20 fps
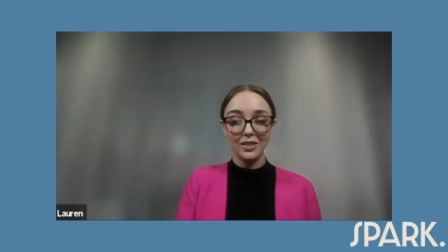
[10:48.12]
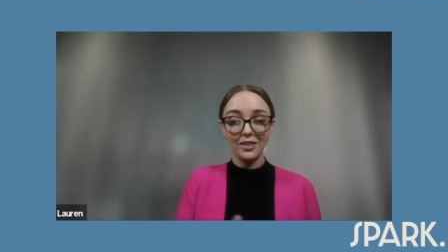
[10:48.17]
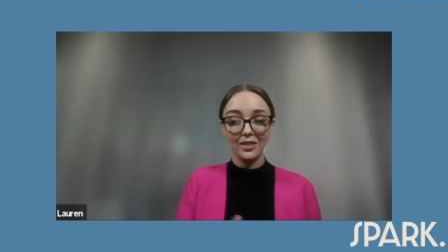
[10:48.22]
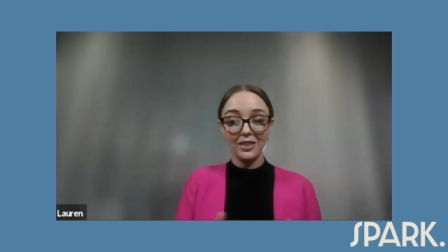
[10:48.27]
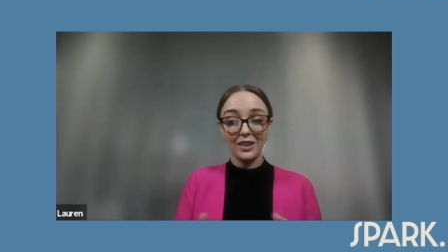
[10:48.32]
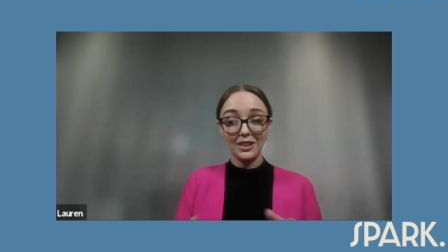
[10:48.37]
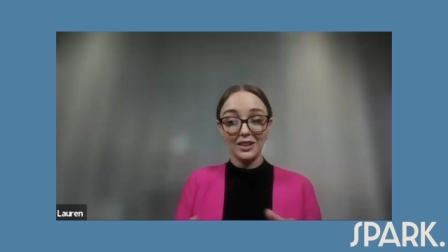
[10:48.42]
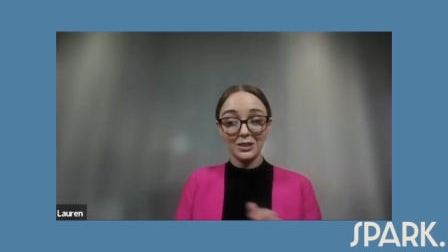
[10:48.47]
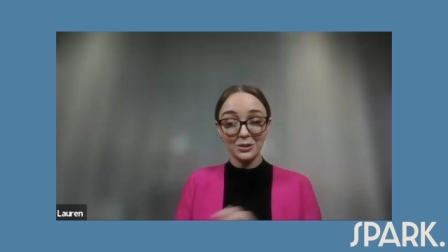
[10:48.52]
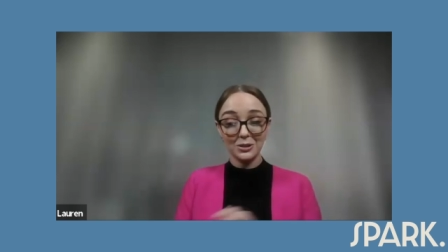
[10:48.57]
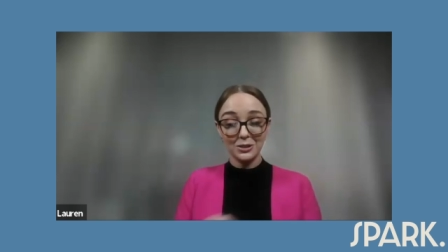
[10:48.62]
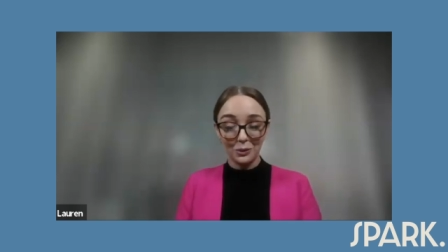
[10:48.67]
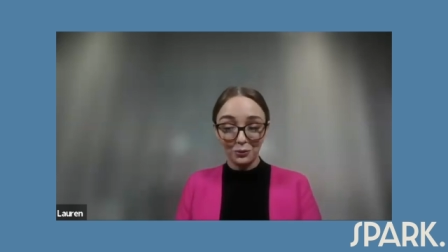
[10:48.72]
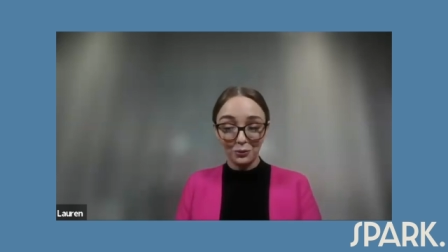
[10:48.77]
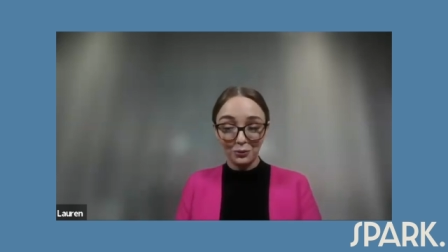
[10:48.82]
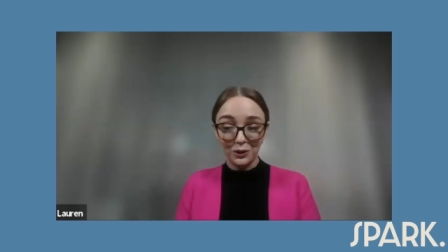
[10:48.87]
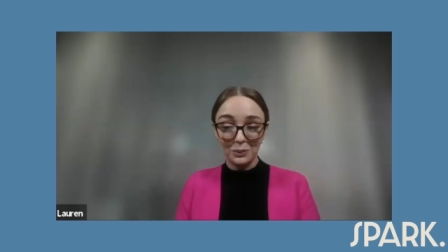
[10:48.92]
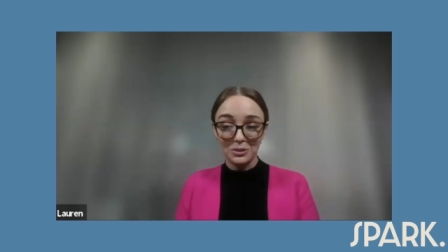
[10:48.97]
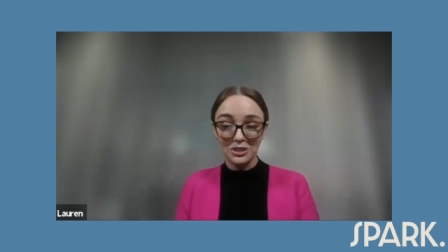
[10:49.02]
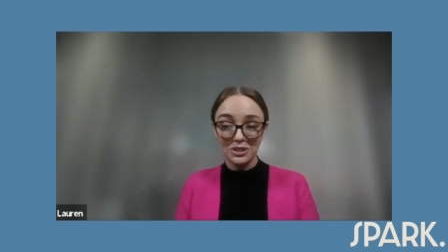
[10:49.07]
There's also a
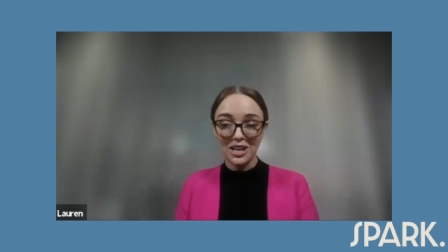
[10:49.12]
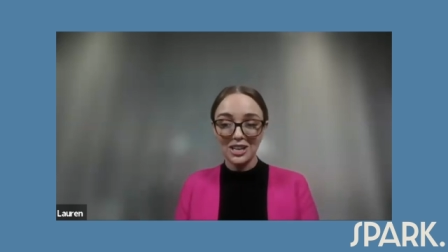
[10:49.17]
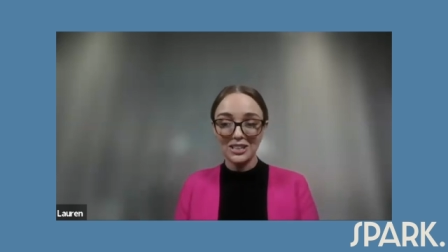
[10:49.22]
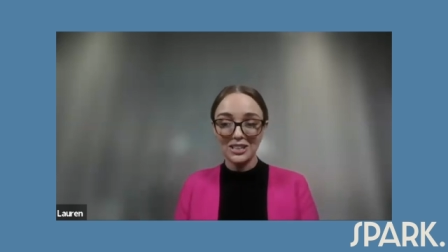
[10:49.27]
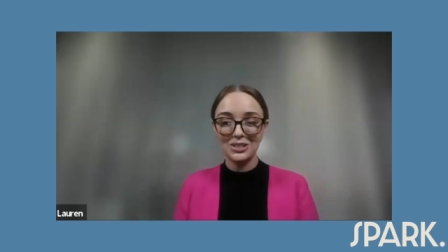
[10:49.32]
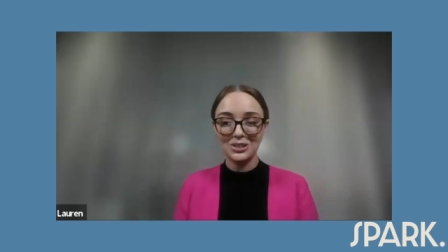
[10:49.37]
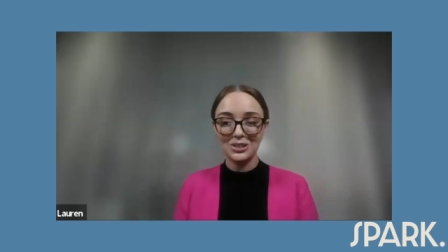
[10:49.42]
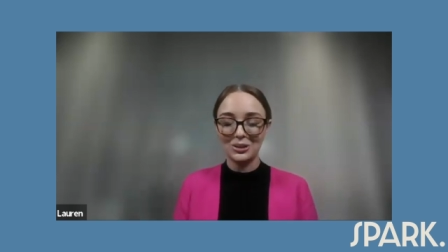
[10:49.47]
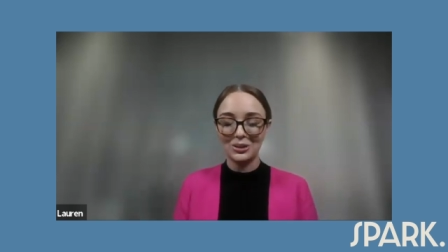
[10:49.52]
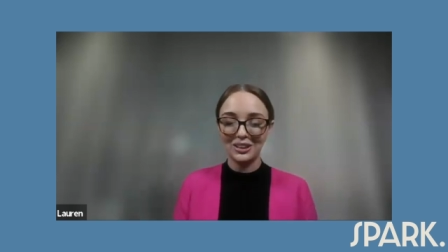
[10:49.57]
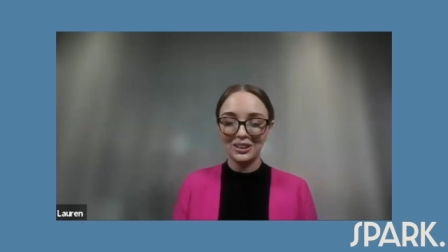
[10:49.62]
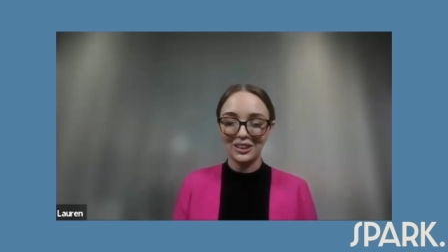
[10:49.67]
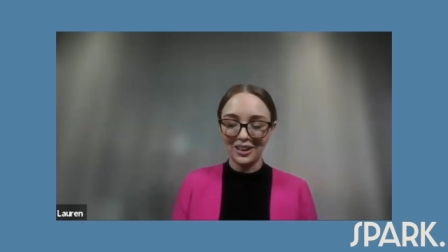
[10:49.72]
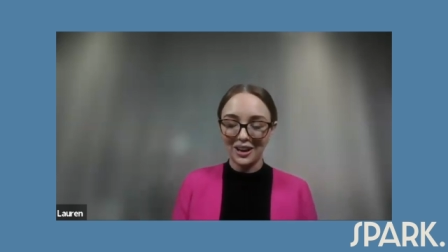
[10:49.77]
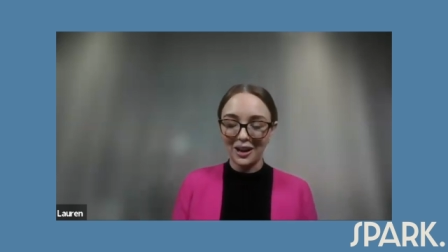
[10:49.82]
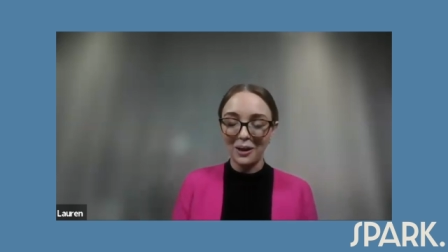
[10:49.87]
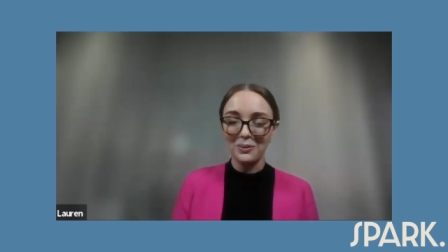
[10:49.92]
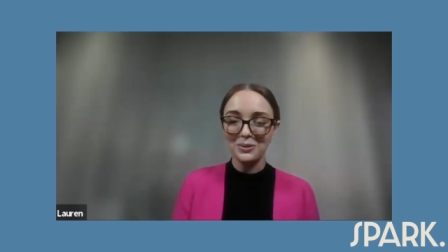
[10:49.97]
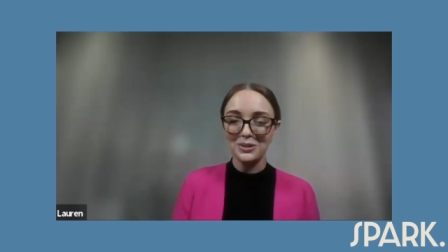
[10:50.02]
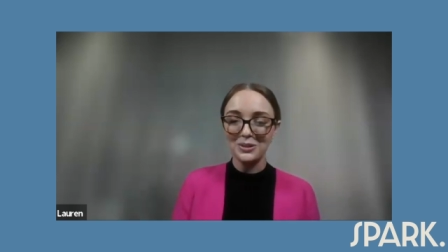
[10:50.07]
flip side story that
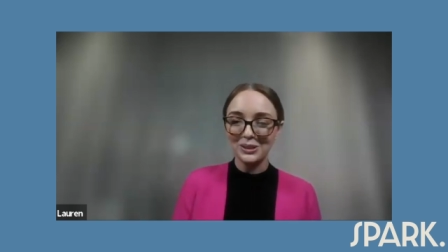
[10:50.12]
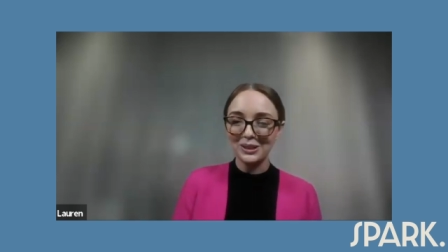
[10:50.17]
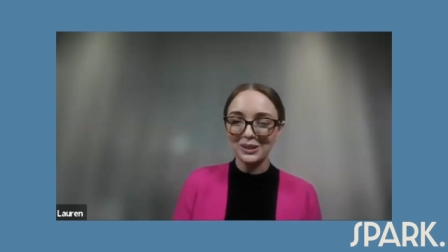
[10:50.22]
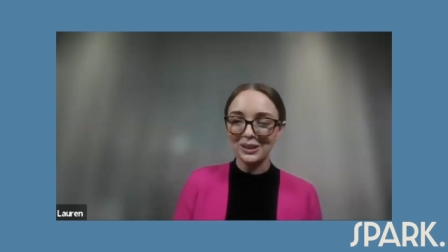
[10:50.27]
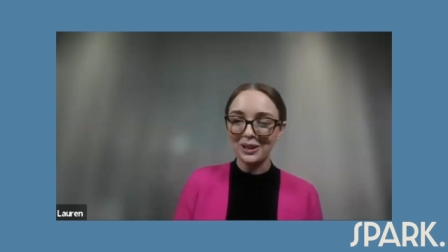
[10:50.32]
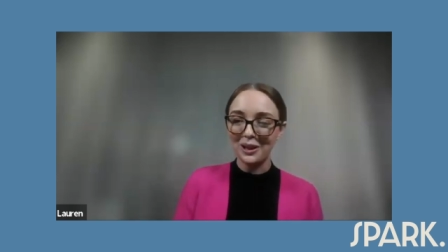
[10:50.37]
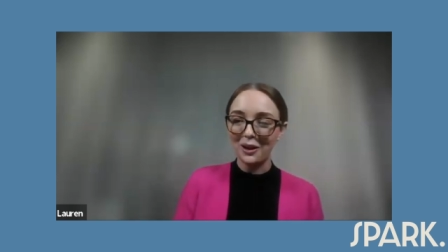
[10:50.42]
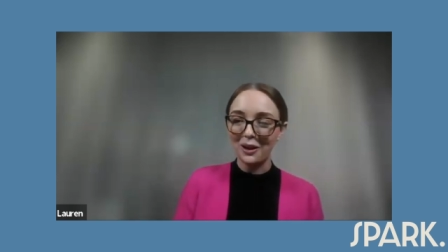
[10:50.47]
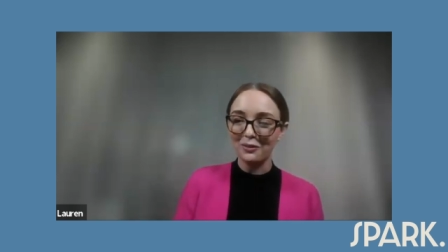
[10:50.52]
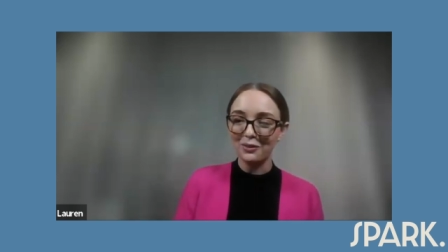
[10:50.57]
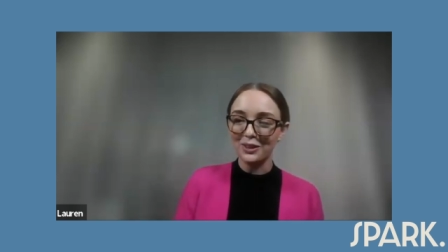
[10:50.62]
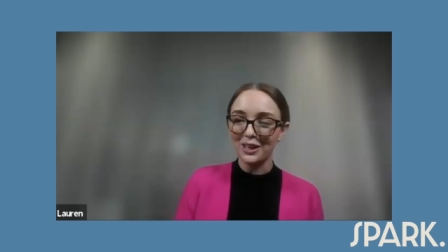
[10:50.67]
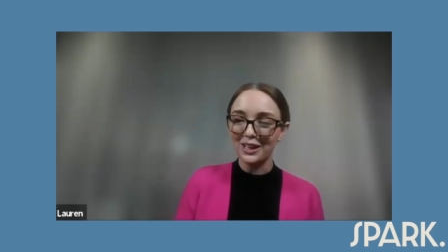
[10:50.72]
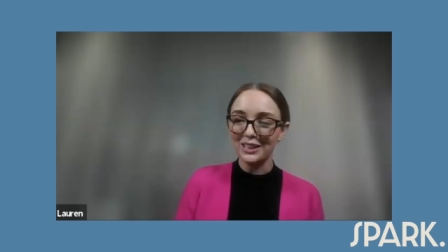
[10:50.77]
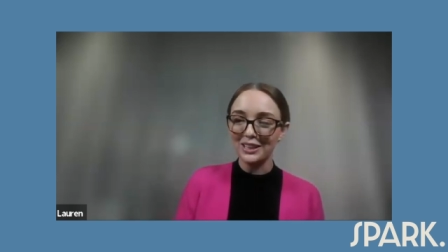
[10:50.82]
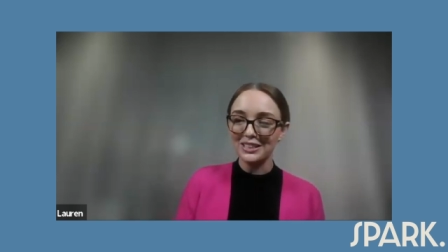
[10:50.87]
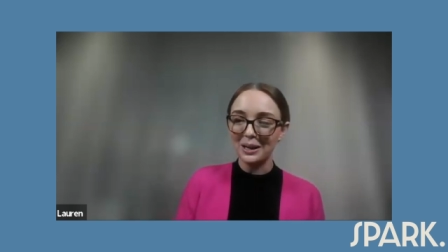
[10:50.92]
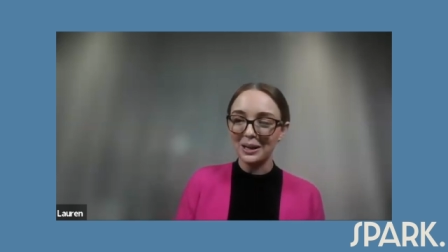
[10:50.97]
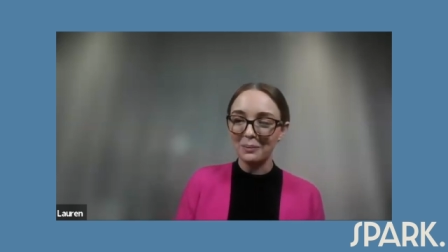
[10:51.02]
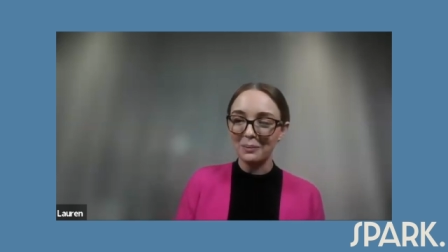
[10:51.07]
I absolutely love, and
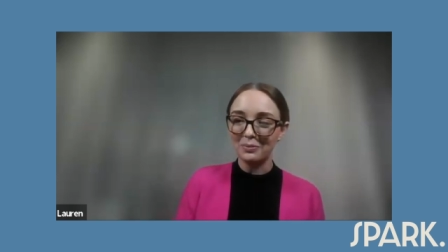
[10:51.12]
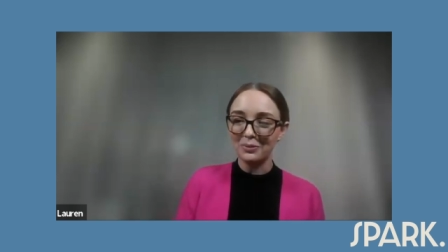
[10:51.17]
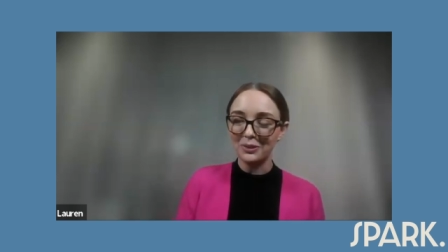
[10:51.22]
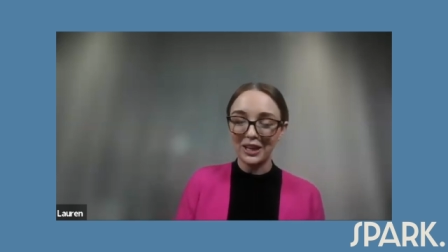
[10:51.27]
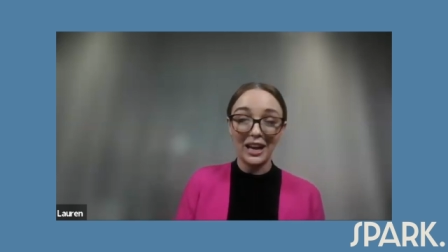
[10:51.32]
that's um,